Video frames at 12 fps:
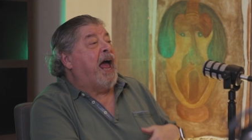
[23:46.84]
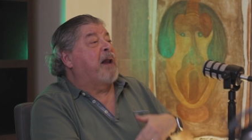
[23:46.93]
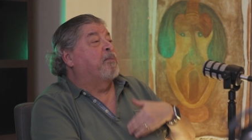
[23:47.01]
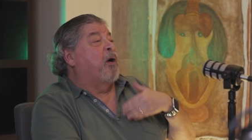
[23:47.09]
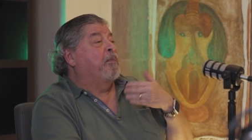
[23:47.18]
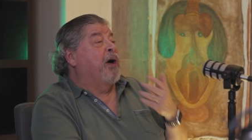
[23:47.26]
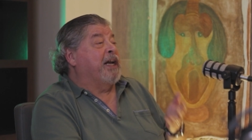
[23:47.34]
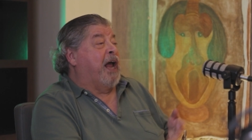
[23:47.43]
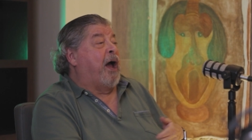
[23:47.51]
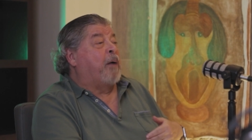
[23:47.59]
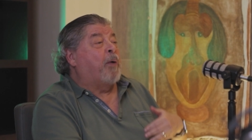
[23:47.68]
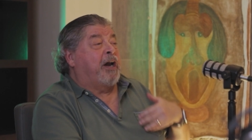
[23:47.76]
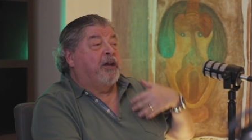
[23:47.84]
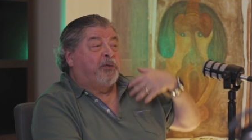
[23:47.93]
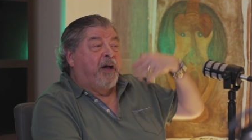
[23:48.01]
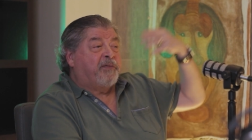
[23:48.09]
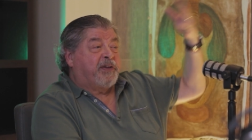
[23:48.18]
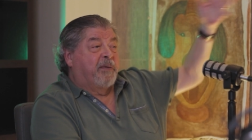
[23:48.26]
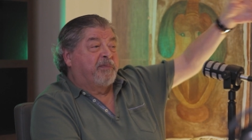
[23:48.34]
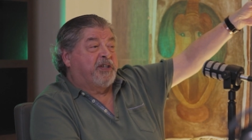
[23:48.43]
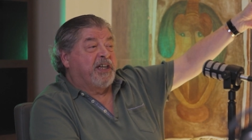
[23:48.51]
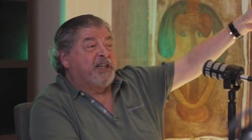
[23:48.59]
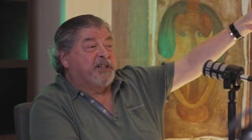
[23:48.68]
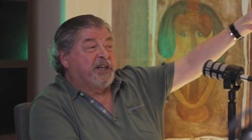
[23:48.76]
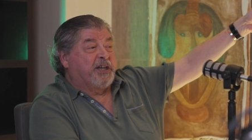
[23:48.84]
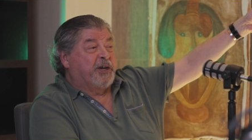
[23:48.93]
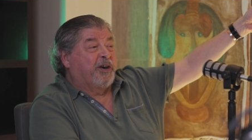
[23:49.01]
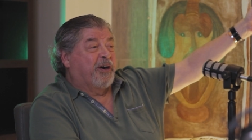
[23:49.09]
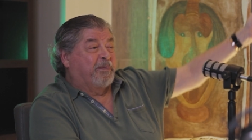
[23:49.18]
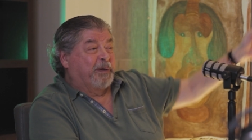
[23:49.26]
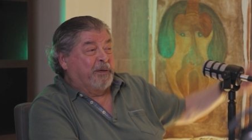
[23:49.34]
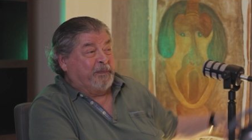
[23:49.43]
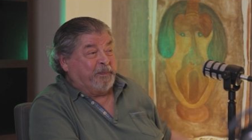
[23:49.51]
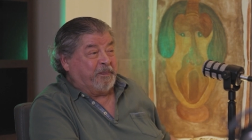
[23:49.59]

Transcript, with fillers: I had more money, I wanted to have some scenes in Europe.